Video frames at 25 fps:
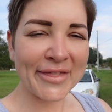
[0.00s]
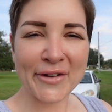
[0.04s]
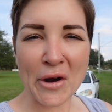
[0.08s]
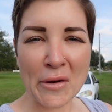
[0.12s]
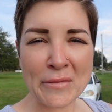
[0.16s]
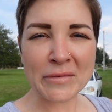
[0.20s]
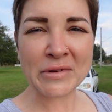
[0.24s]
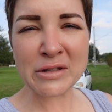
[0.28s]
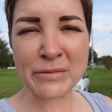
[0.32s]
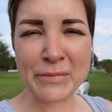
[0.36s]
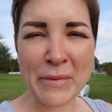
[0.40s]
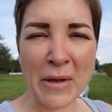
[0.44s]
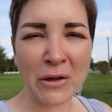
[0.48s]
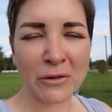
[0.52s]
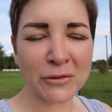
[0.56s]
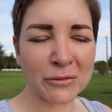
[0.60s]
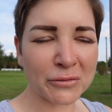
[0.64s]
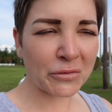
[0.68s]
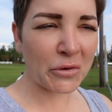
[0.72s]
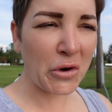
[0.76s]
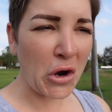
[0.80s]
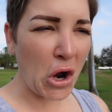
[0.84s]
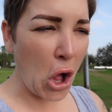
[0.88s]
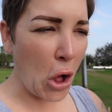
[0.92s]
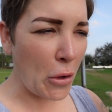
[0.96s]
They're almost built.
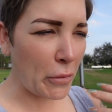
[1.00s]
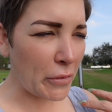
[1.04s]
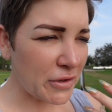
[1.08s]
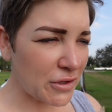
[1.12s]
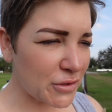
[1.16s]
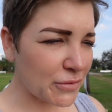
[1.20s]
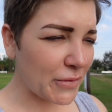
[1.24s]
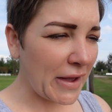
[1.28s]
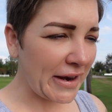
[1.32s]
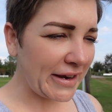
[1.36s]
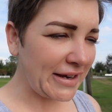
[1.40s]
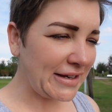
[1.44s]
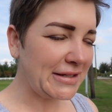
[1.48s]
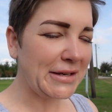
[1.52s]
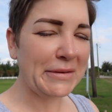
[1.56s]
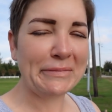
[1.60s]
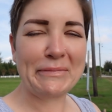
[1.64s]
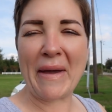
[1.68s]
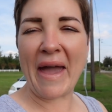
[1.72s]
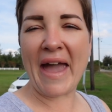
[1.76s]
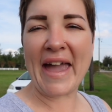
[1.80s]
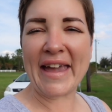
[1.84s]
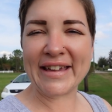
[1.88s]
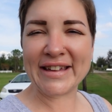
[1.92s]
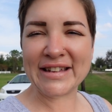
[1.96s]
We're almost ready to
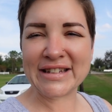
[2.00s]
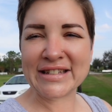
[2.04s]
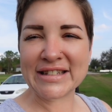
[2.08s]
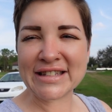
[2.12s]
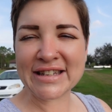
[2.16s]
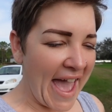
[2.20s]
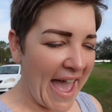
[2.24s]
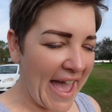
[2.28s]
paint.